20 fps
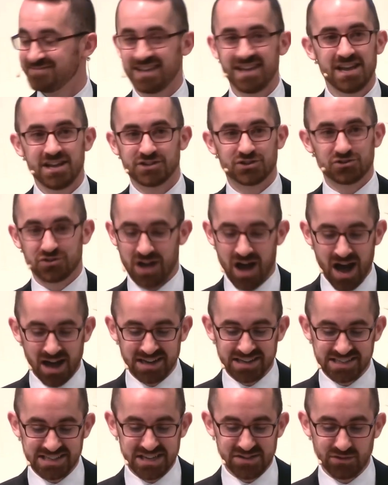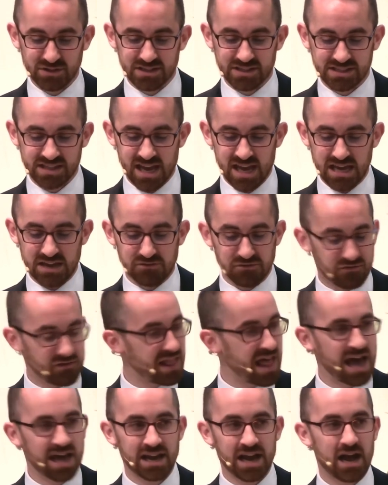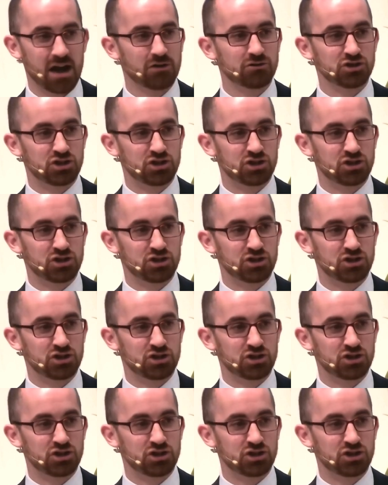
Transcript: So God is even saying flat out,